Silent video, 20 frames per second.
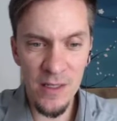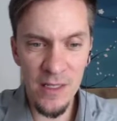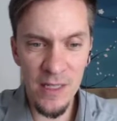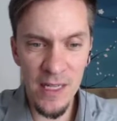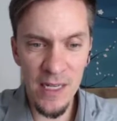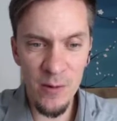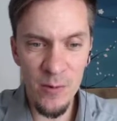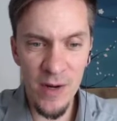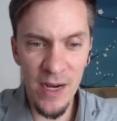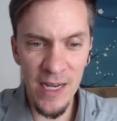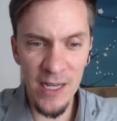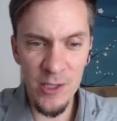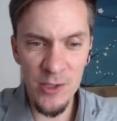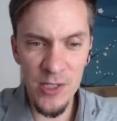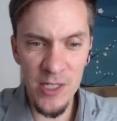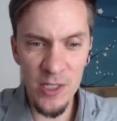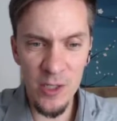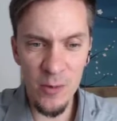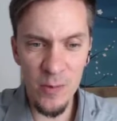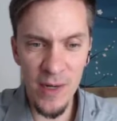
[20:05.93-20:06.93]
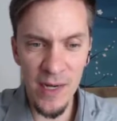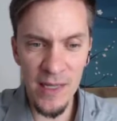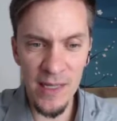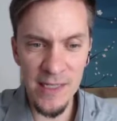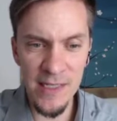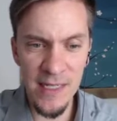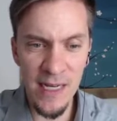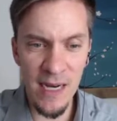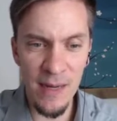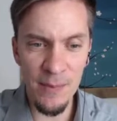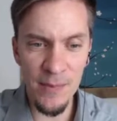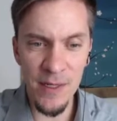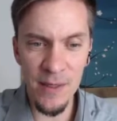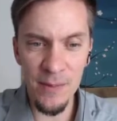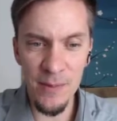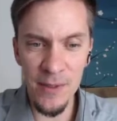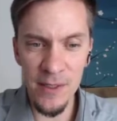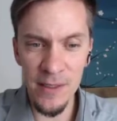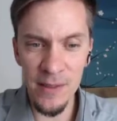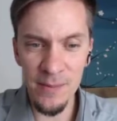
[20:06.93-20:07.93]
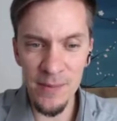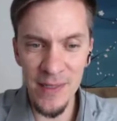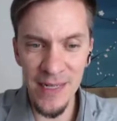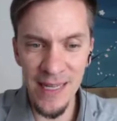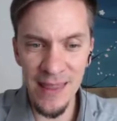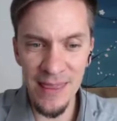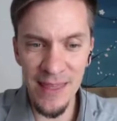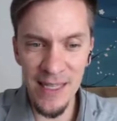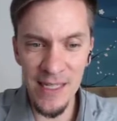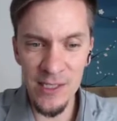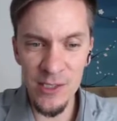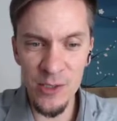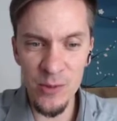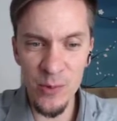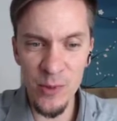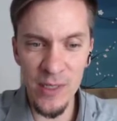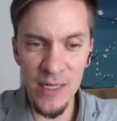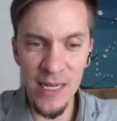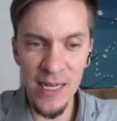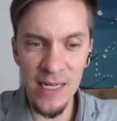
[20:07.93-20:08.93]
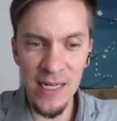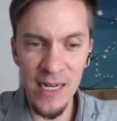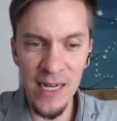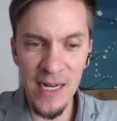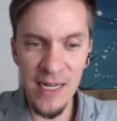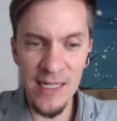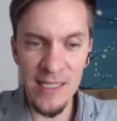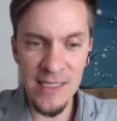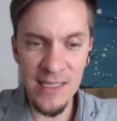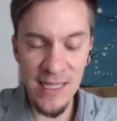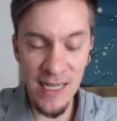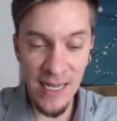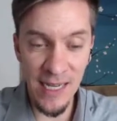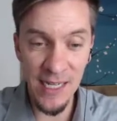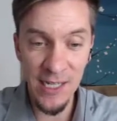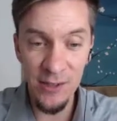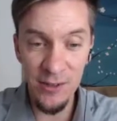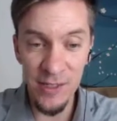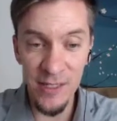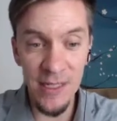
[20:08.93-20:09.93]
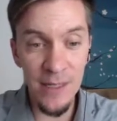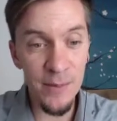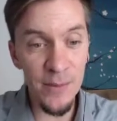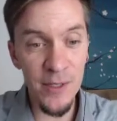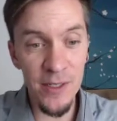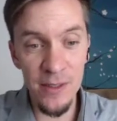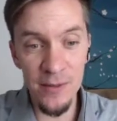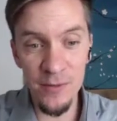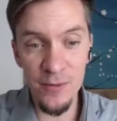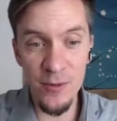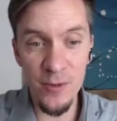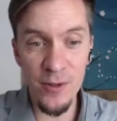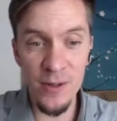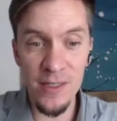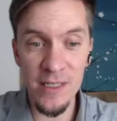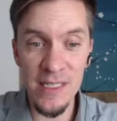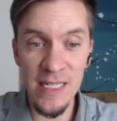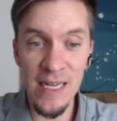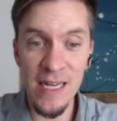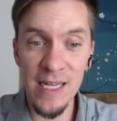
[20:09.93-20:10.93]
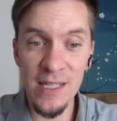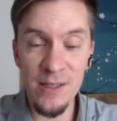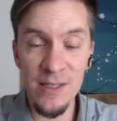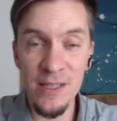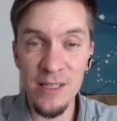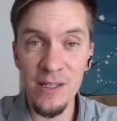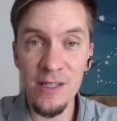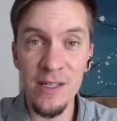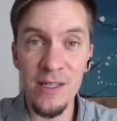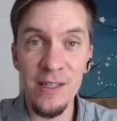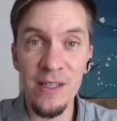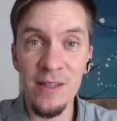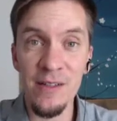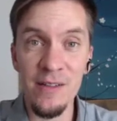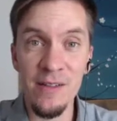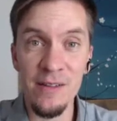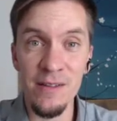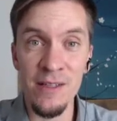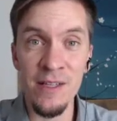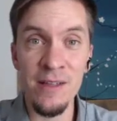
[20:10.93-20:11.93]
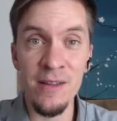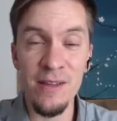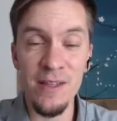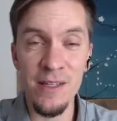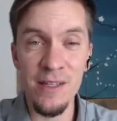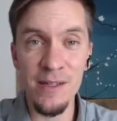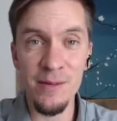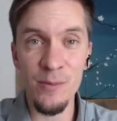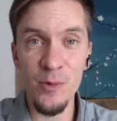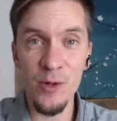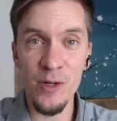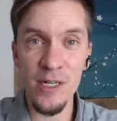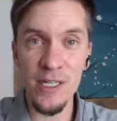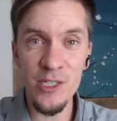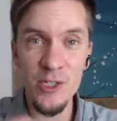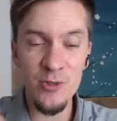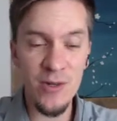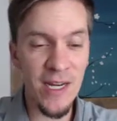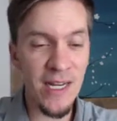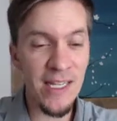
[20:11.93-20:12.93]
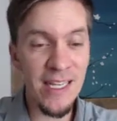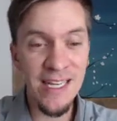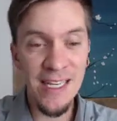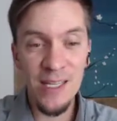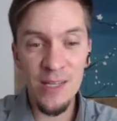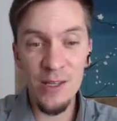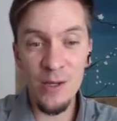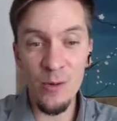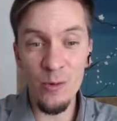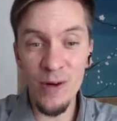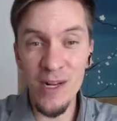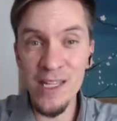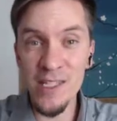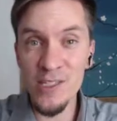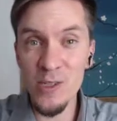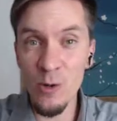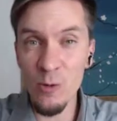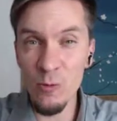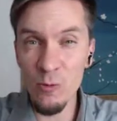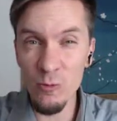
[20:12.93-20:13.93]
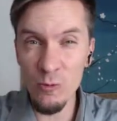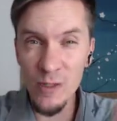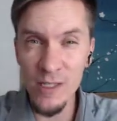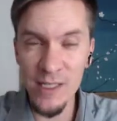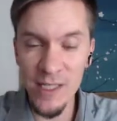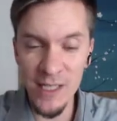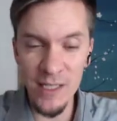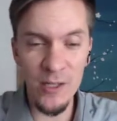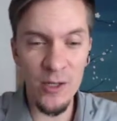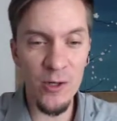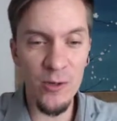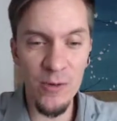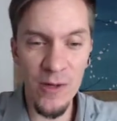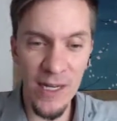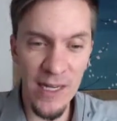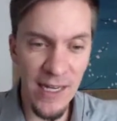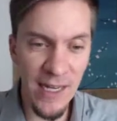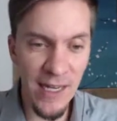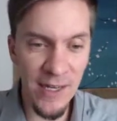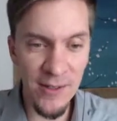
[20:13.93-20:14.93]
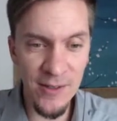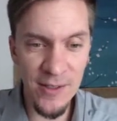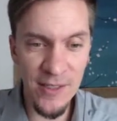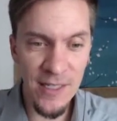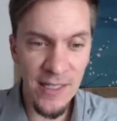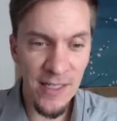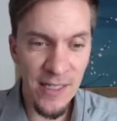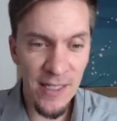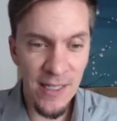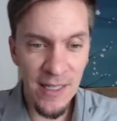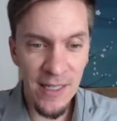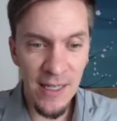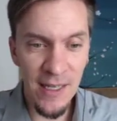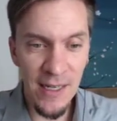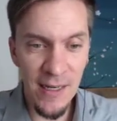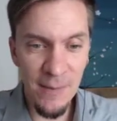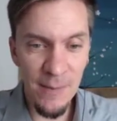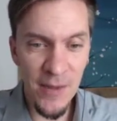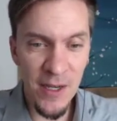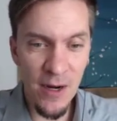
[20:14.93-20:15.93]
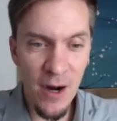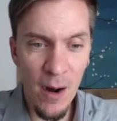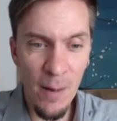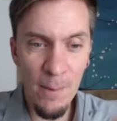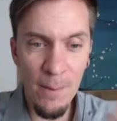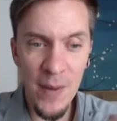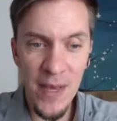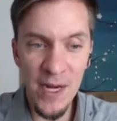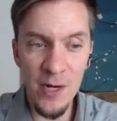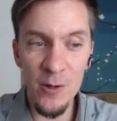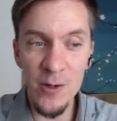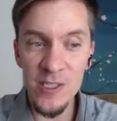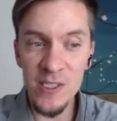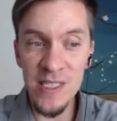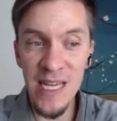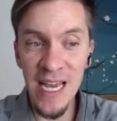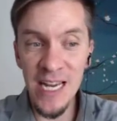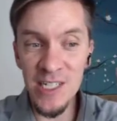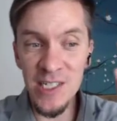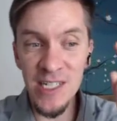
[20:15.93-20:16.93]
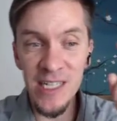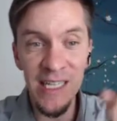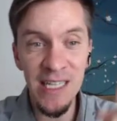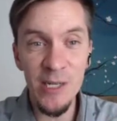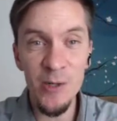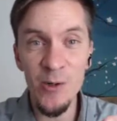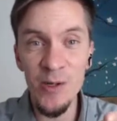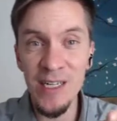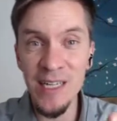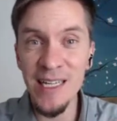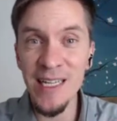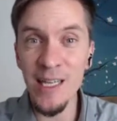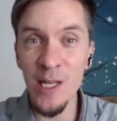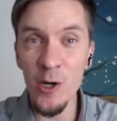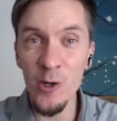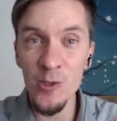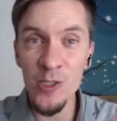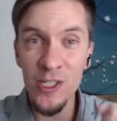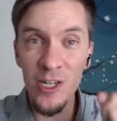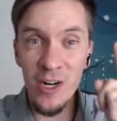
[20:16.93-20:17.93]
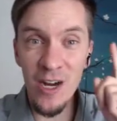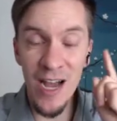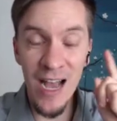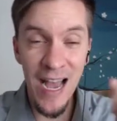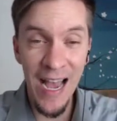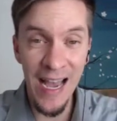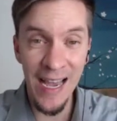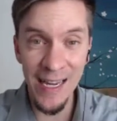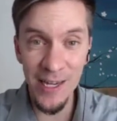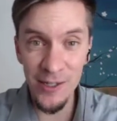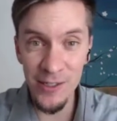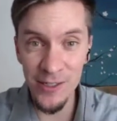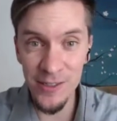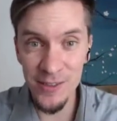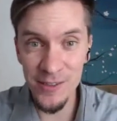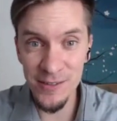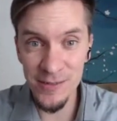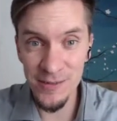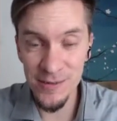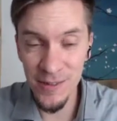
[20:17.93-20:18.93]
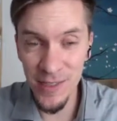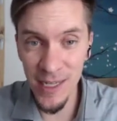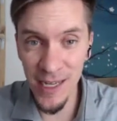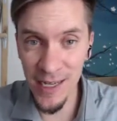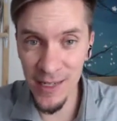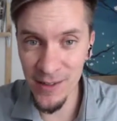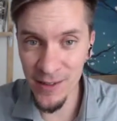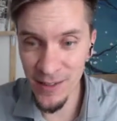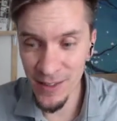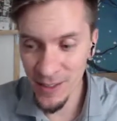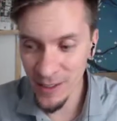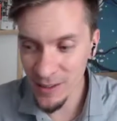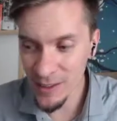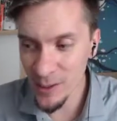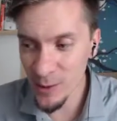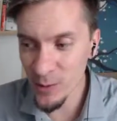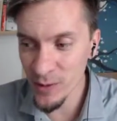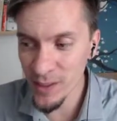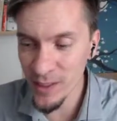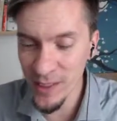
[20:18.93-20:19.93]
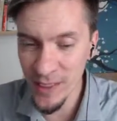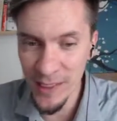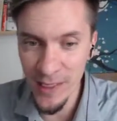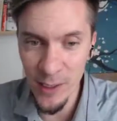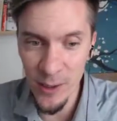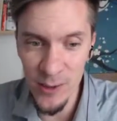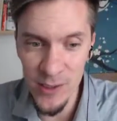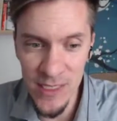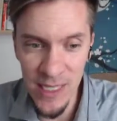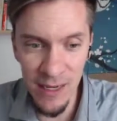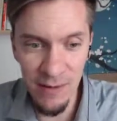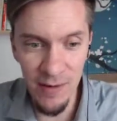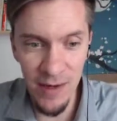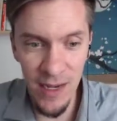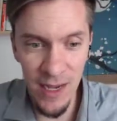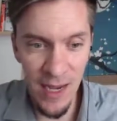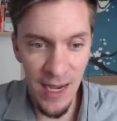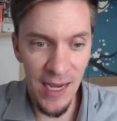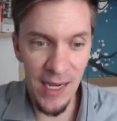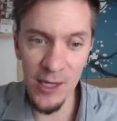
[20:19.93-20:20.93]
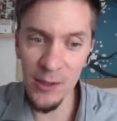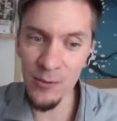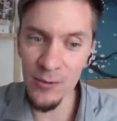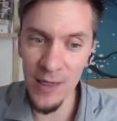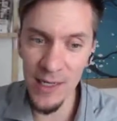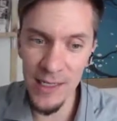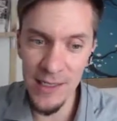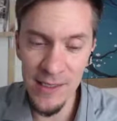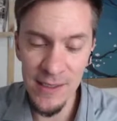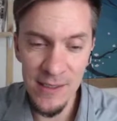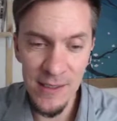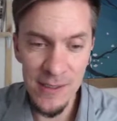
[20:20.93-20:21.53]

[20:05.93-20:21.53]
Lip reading: Anyway, I usually go by the top number, but I think 2.89 is the accurate number for the mortgage rate. The rates are really low right now. There are better ones. Actually, liquidity loans are higher. Okay, liquidity loans have a higher rate.